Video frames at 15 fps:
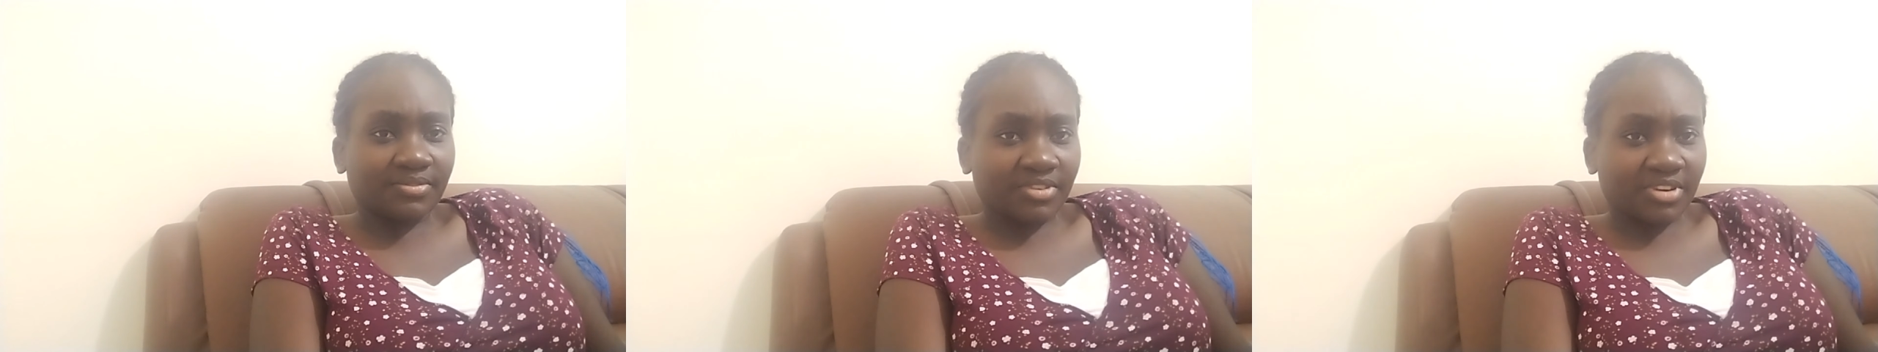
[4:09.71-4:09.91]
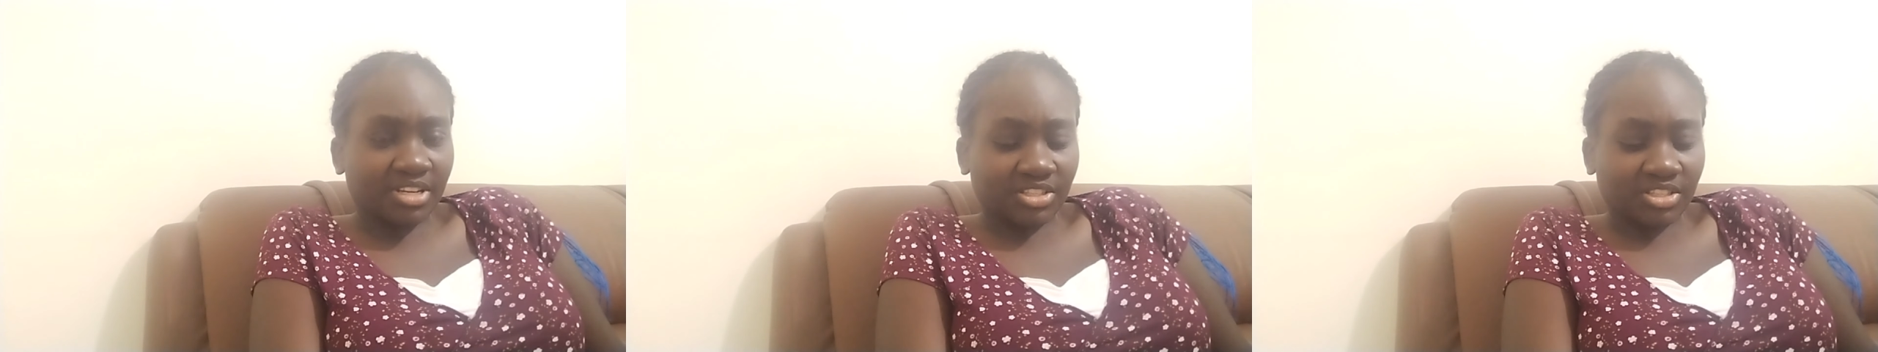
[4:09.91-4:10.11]

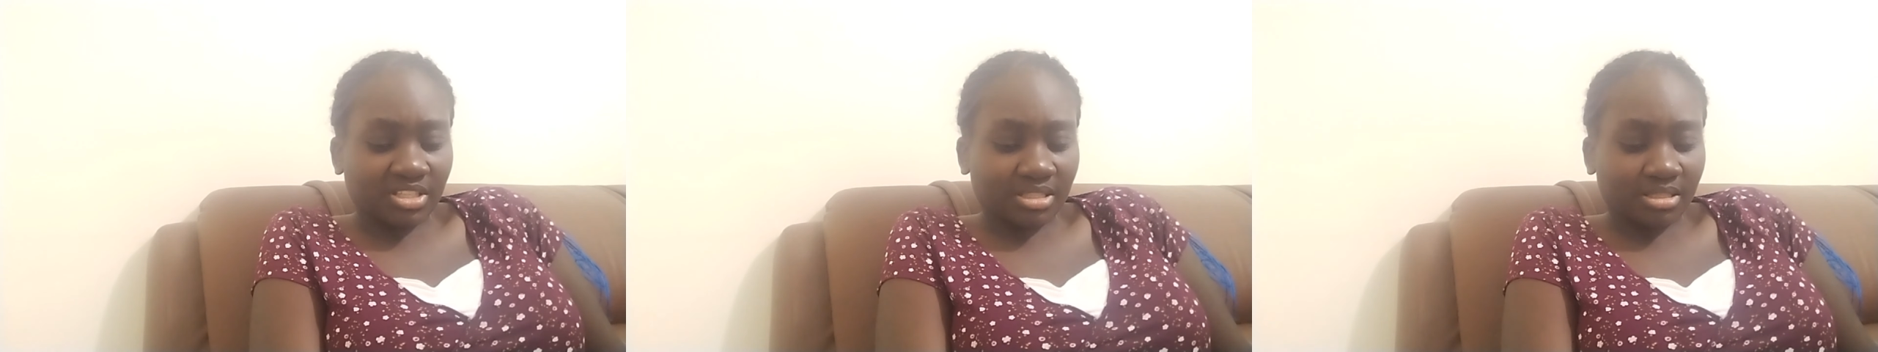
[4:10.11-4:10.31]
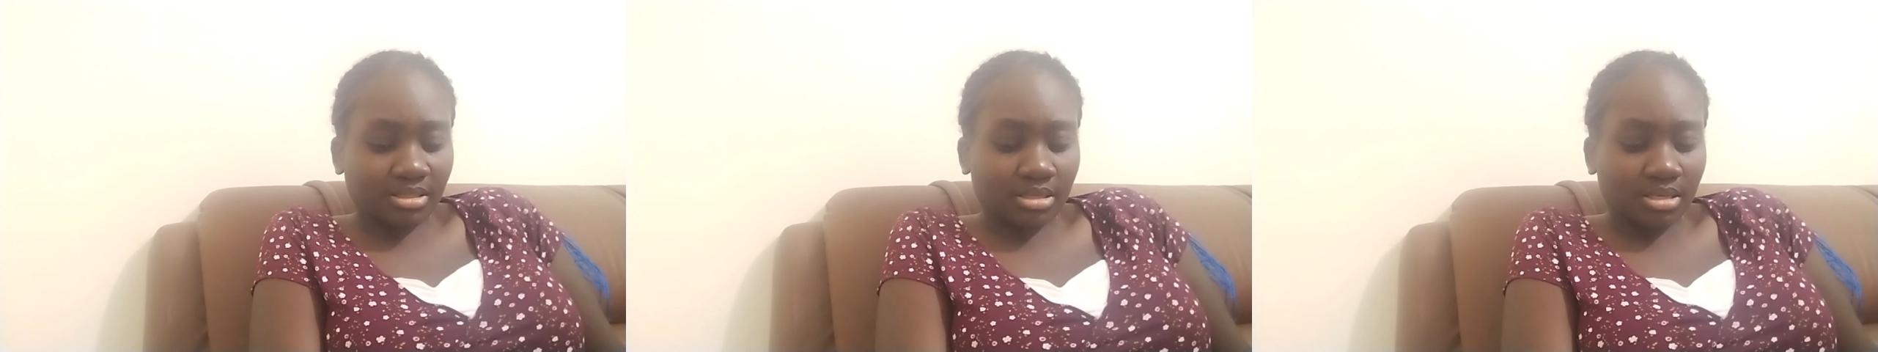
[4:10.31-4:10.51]

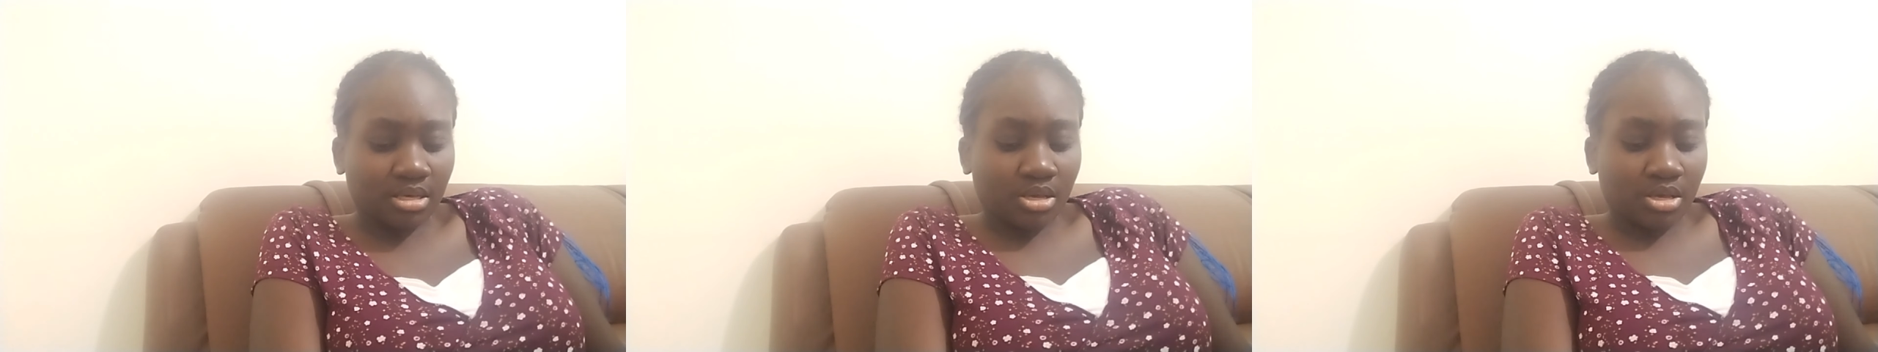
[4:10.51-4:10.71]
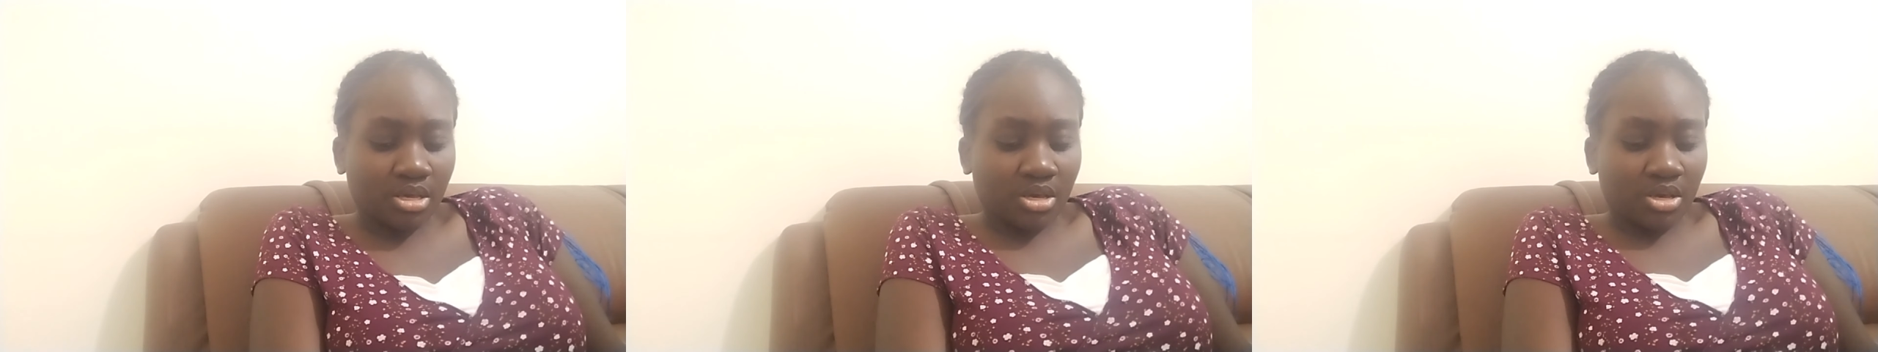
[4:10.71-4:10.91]
fractures.
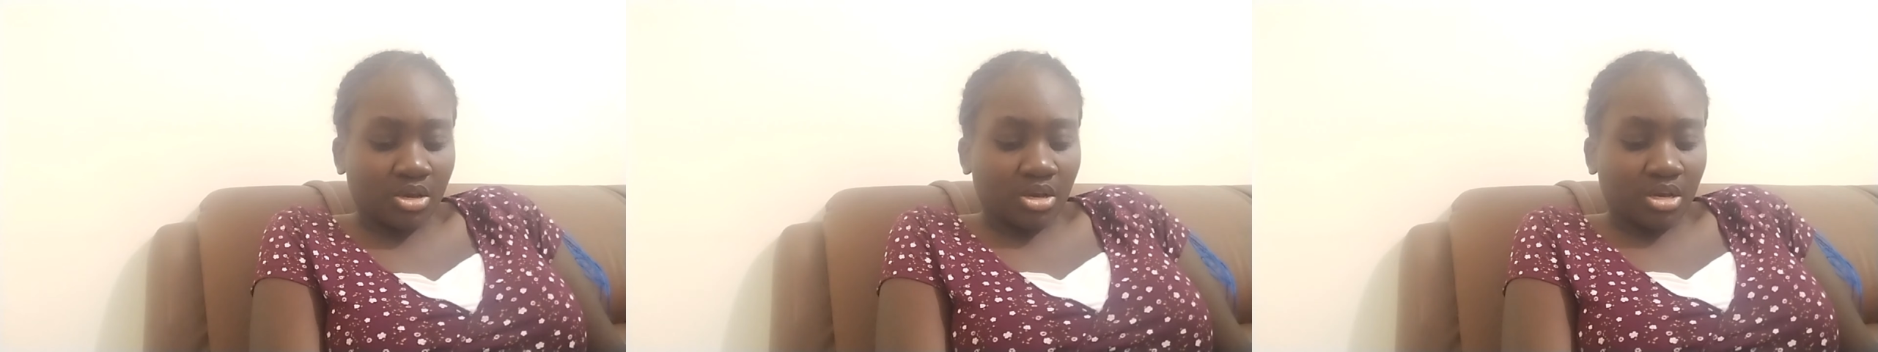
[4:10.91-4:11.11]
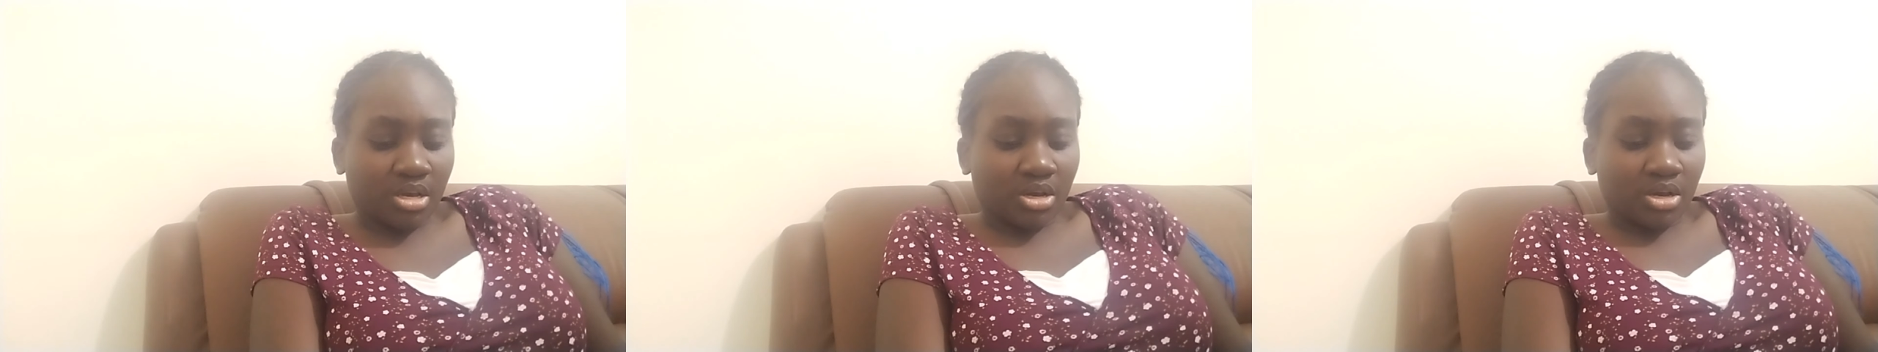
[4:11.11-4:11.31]

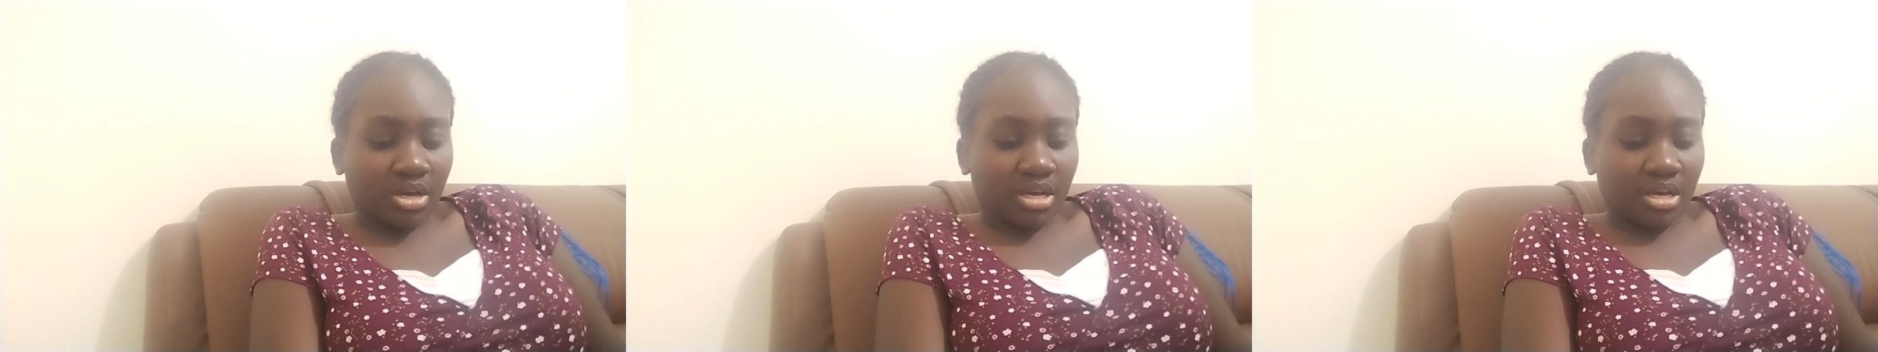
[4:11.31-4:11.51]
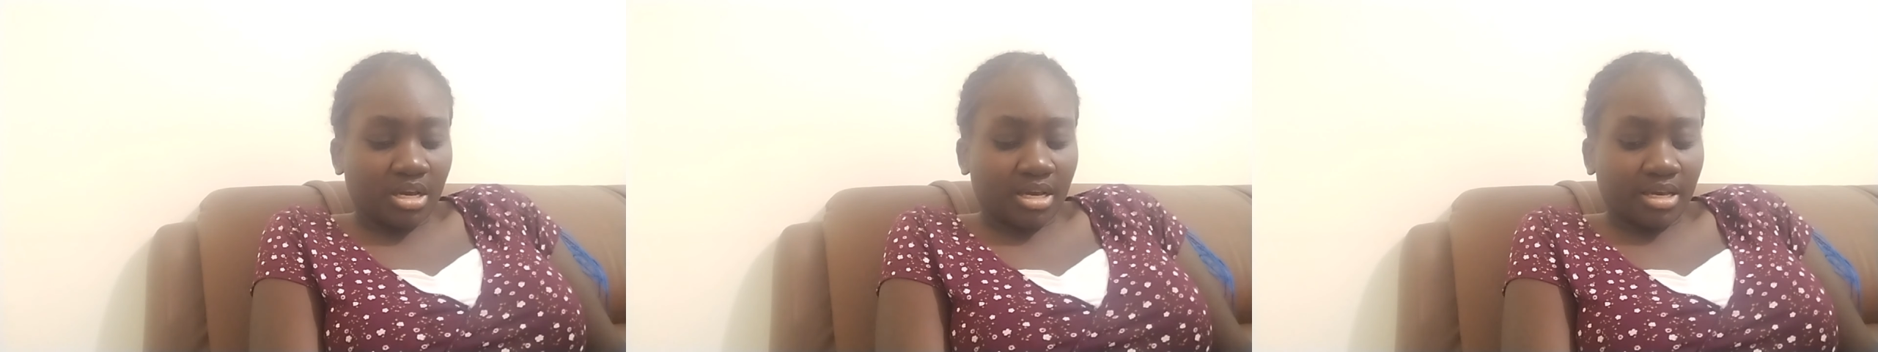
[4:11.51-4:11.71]

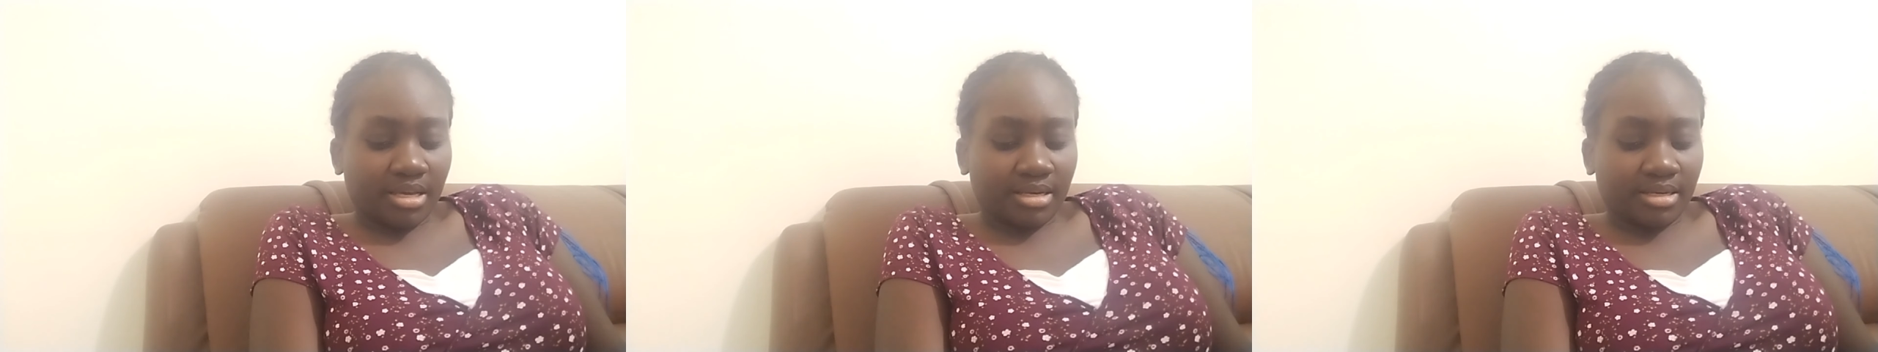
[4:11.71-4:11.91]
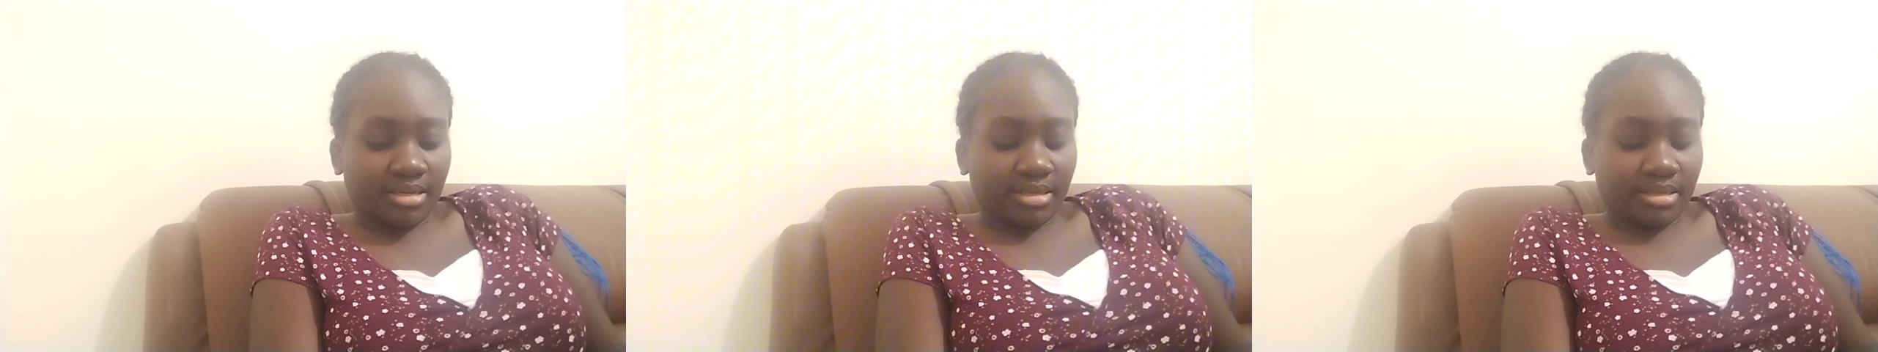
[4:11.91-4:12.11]

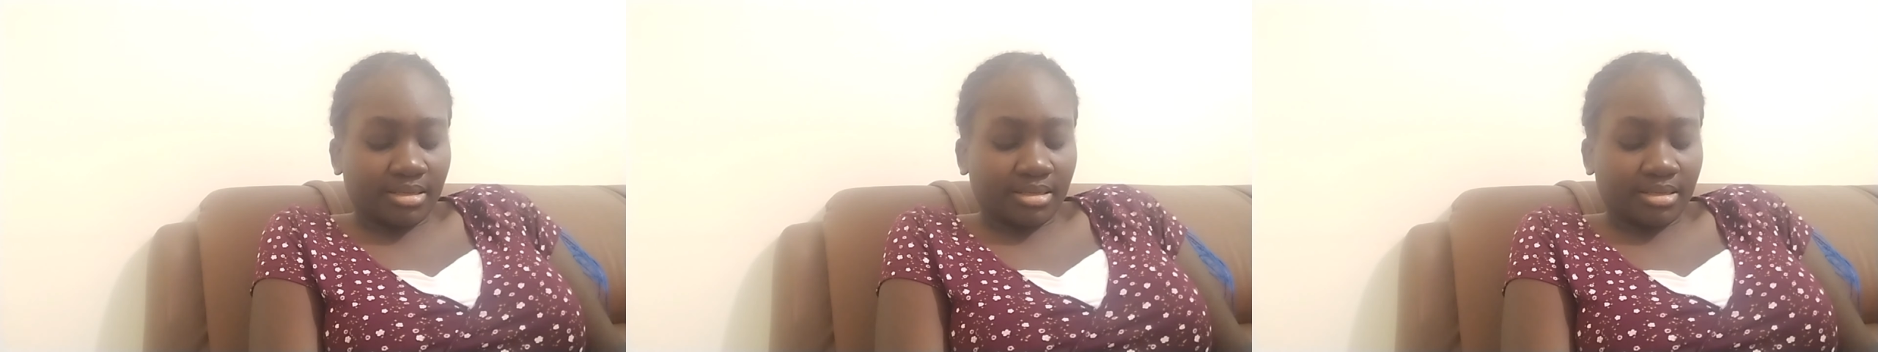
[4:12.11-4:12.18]
And